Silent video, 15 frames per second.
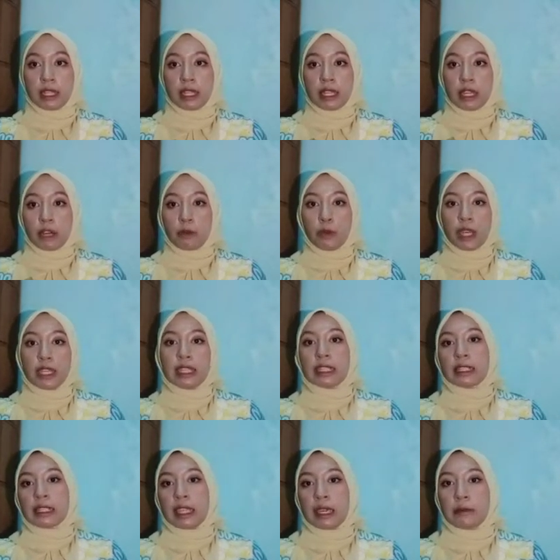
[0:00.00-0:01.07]
when it
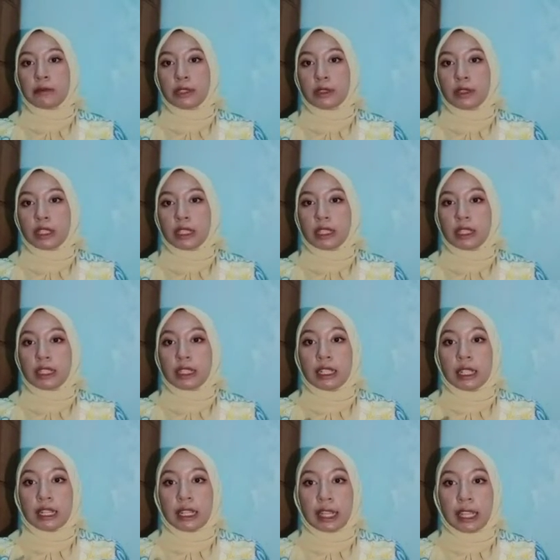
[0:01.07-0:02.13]
came to the
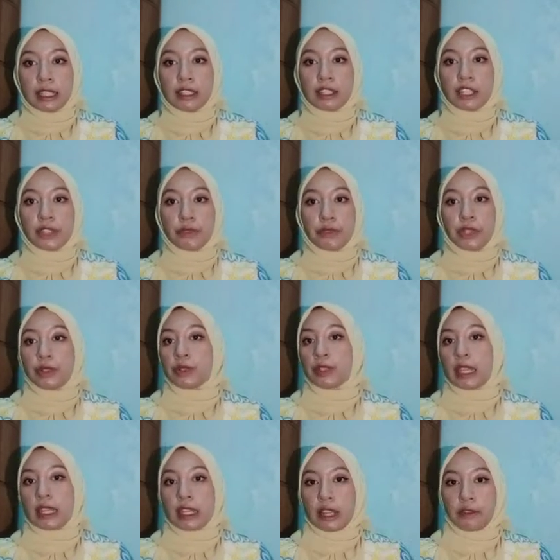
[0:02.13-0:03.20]
latter's view that
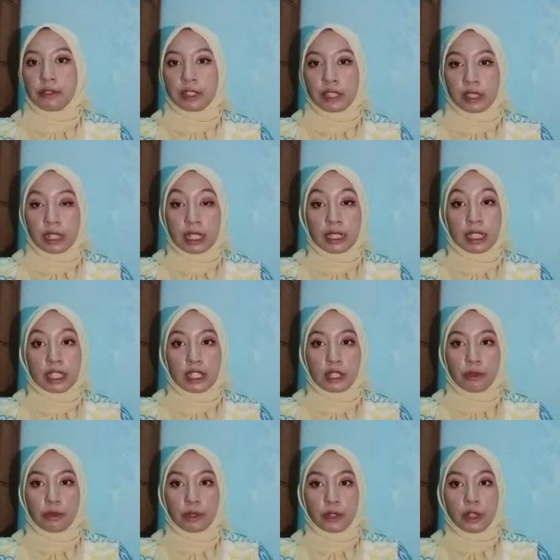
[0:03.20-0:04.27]
naval strategy
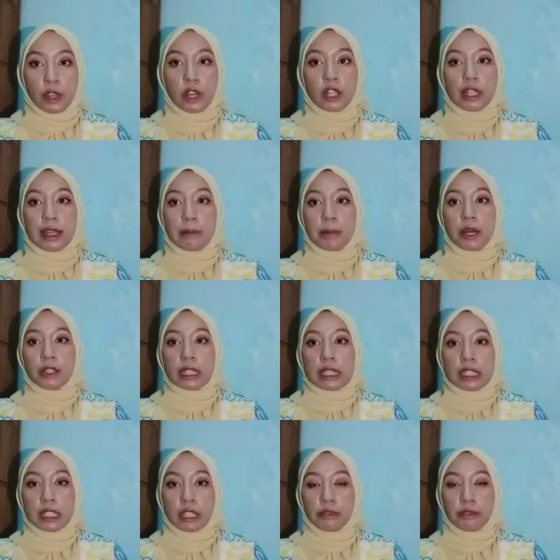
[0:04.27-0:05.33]
was all about
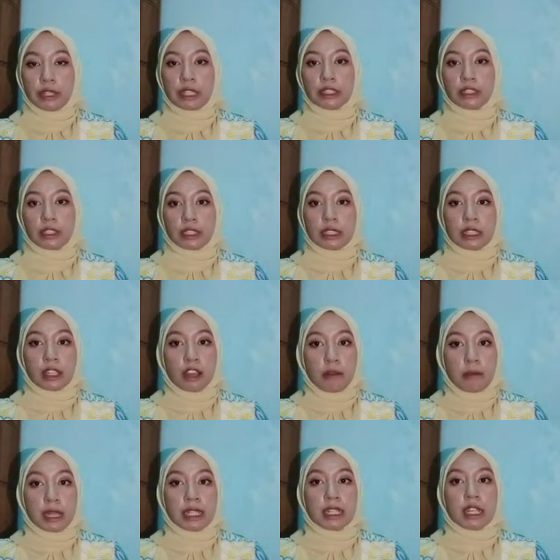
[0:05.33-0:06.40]
achieving total
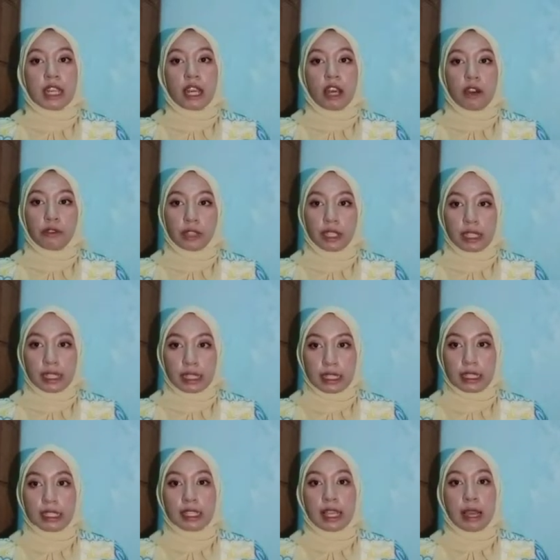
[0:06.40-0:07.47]
command of the seas
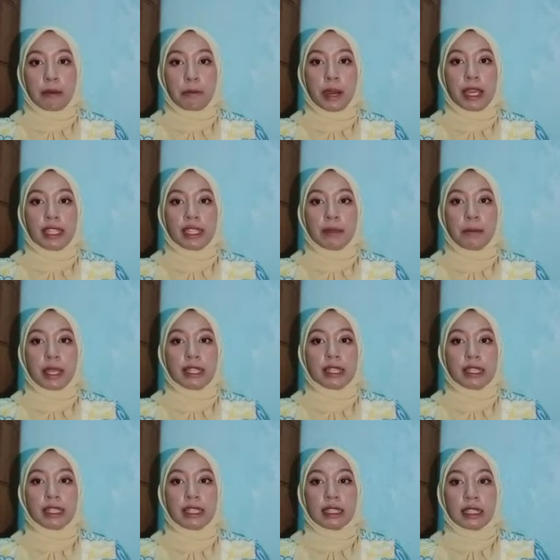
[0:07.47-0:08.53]
by
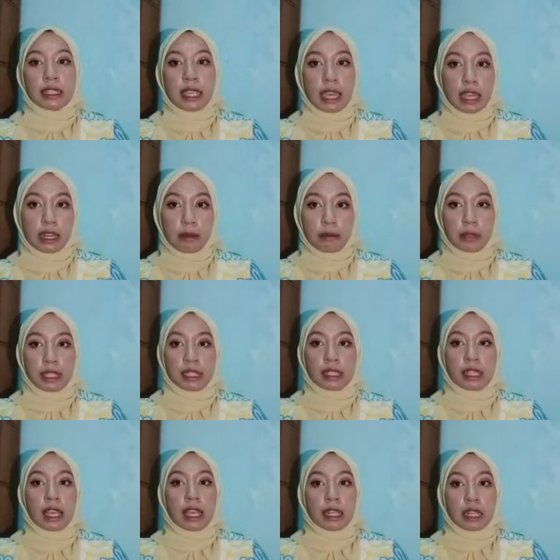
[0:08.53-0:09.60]
smashing the enemy's
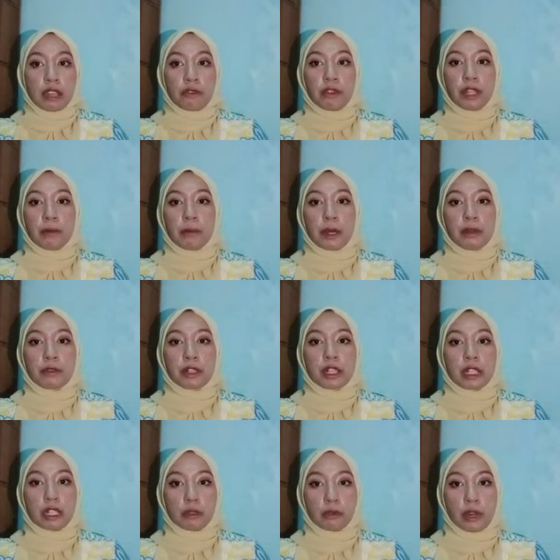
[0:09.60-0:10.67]
naval power
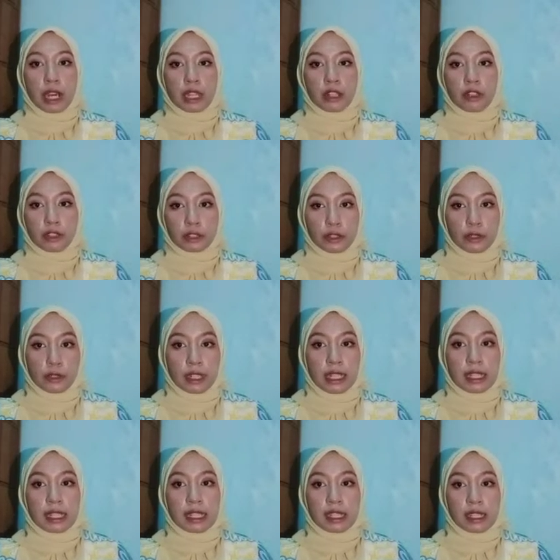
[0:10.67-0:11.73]
in one or two
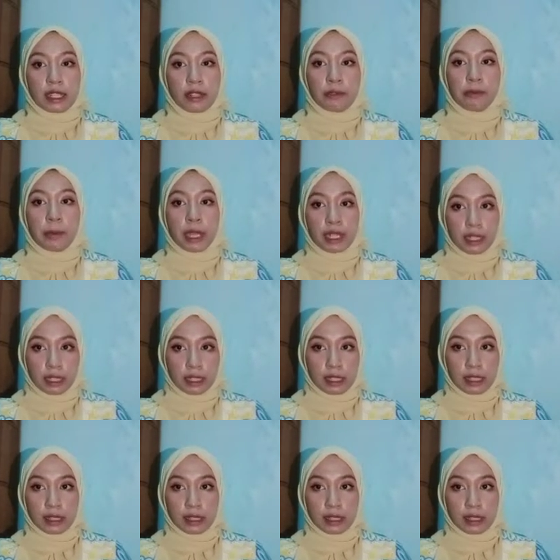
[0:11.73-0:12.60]
decisive battles.